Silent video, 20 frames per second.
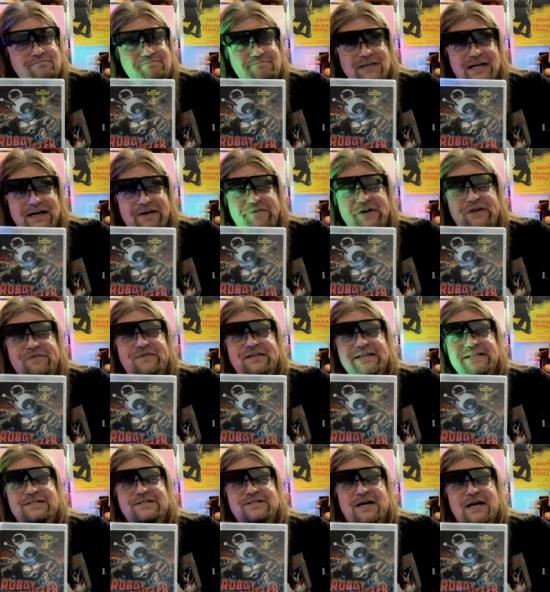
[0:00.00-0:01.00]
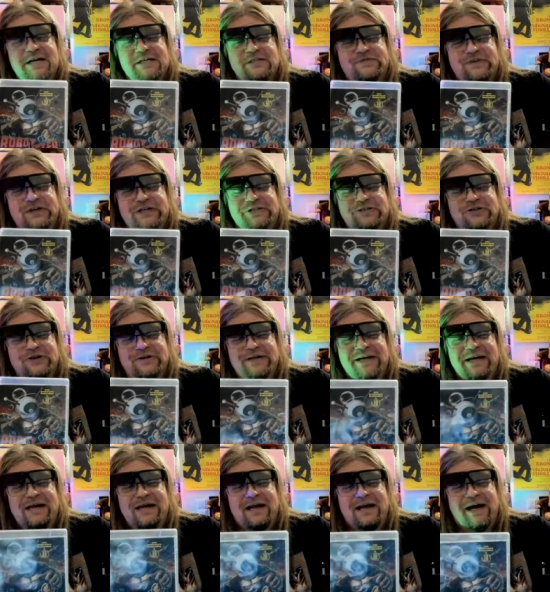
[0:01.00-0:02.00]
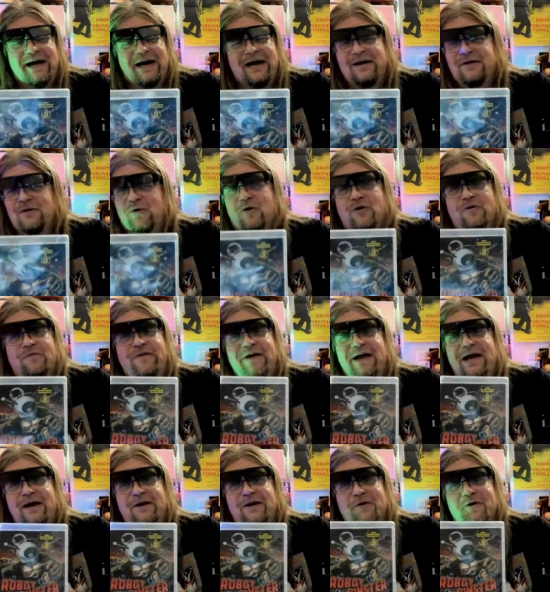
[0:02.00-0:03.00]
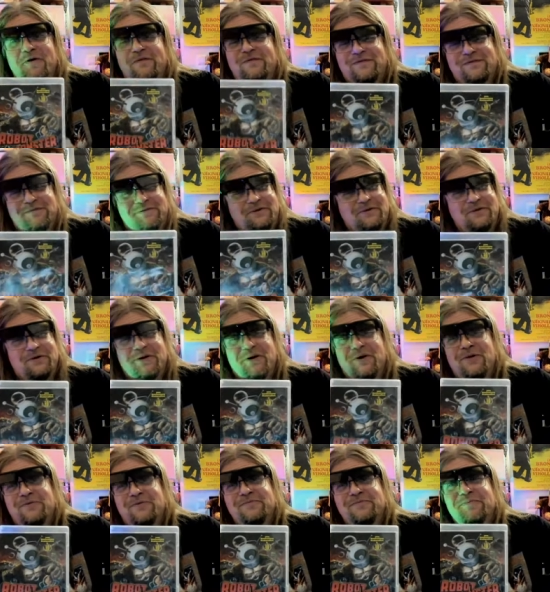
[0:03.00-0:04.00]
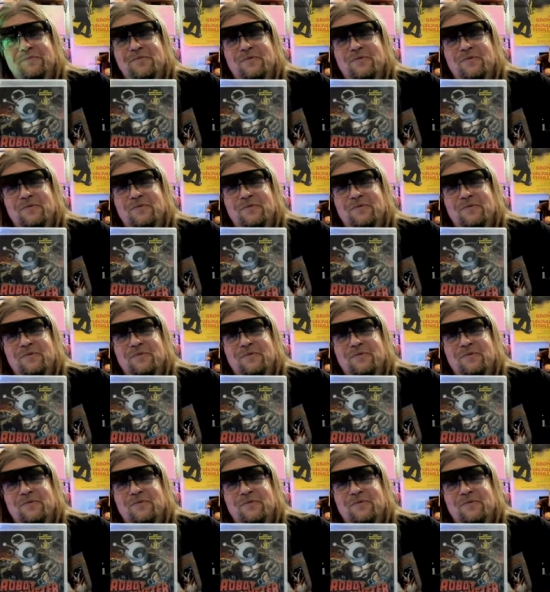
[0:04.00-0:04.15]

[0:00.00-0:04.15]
a 50s science fiction and or fan of, you know,